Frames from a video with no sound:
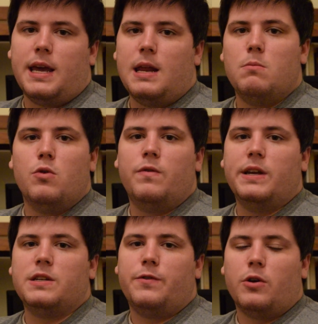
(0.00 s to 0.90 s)
any
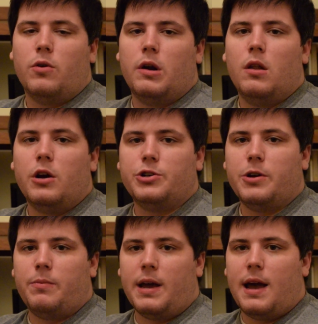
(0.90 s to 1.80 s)
movies if you're going on a long
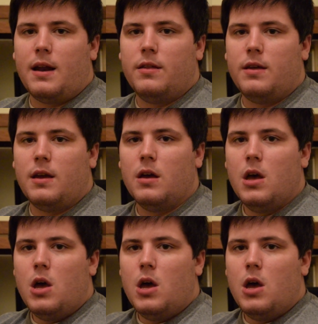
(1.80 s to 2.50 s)
trip, that kind of thing.